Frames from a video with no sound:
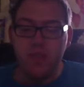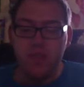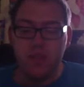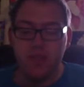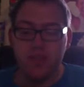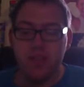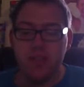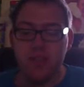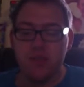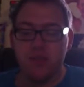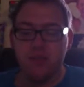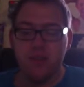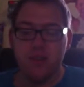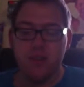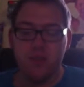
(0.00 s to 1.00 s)
Greece, who
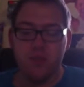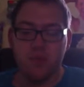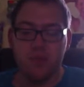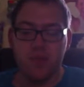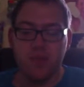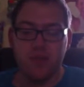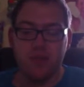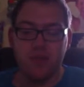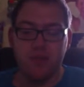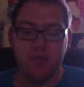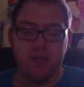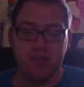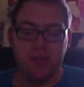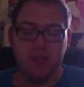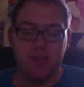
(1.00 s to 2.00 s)
of course won the Euros
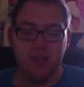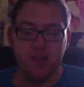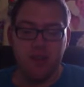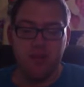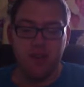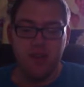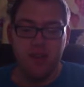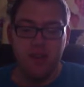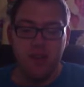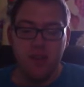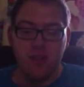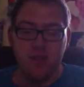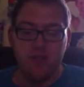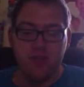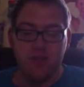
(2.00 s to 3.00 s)
10 years ago.
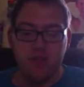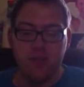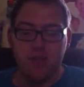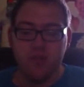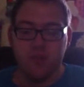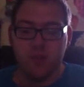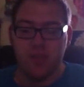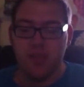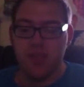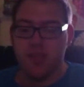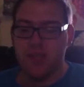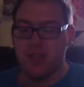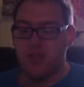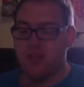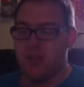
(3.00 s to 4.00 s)
We've got some good players,
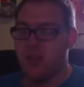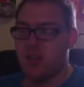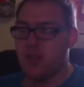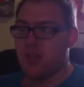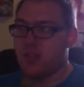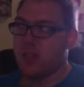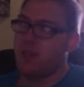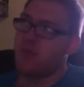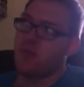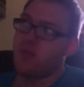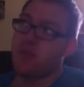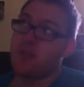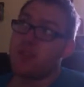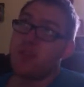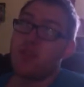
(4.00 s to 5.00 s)
Georgios
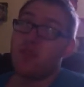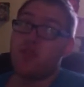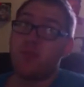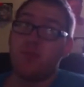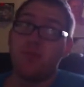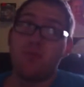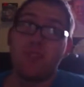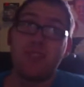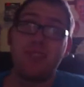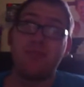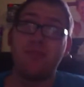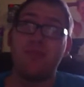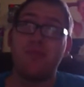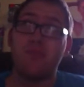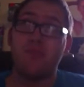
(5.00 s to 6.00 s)
Karagounis, who's just been released
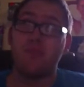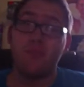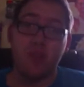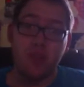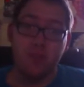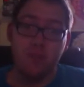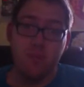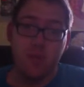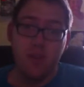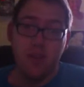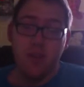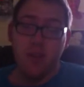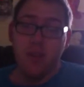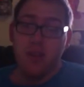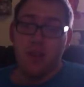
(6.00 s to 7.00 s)
from Fulham.
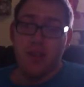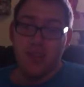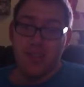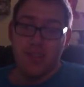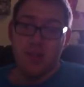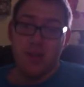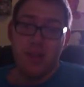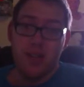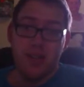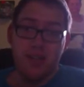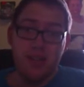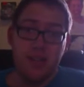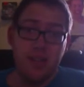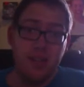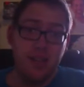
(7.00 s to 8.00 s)
He's
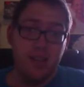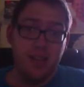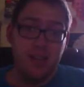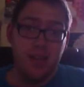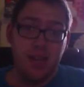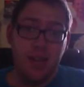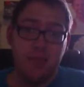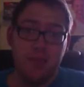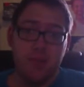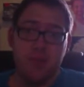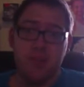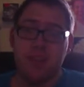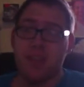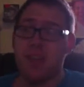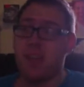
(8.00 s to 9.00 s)
he's their captain, I
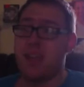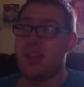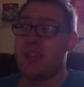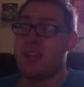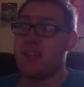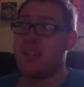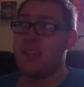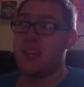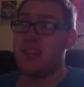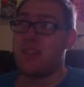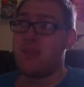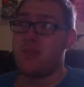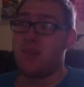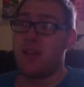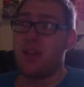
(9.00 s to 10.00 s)
think, and he's a
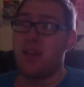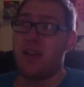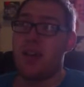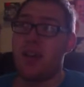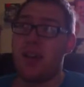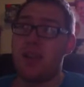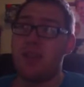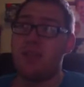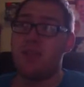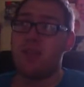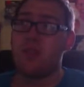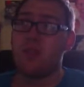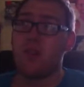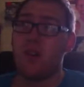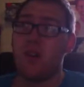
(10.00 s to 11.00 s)
good player. And they've
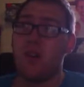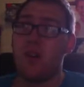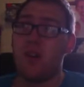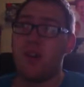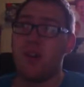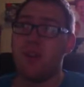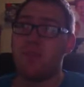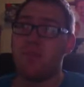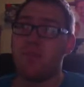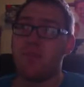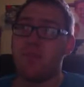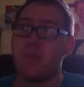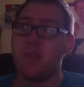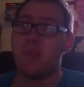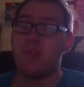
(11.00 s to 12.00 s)
also got
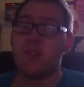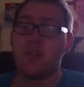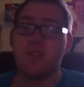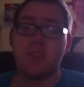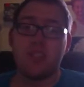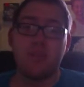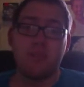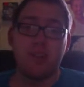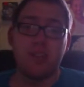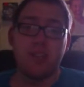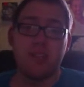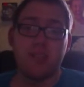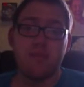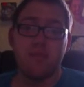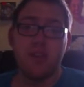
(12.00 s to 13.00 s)
Georgios
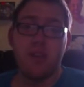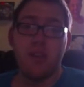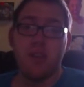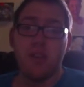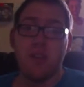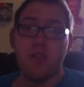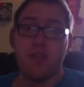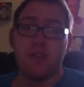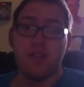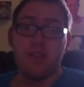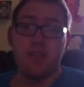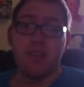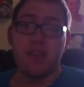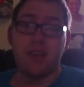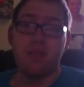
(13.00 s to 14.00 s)
Samaras,
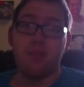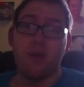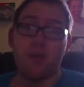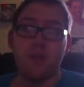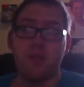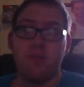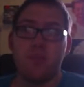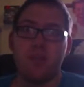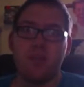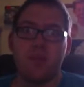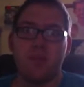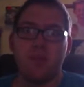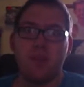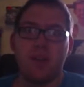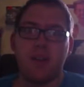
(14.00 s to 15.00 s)
Celtic, possibly on his
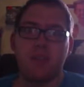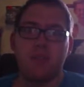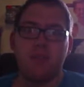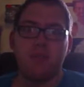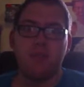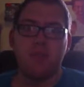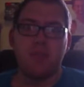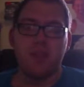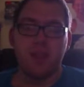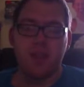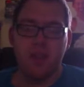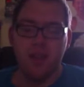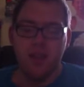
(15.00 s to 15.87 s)
way back to Premier League.